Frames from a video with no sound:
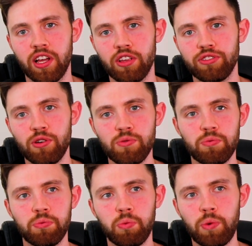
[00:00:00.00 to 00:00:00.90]
So
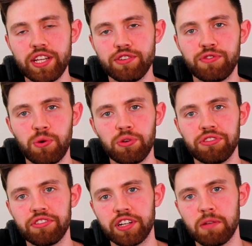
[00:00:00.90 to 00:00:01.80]
which
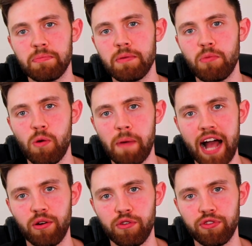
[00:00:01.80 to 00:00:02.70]
forces are going to be more
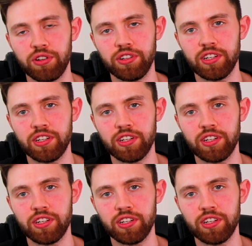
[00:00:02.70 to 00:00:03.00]
powerful?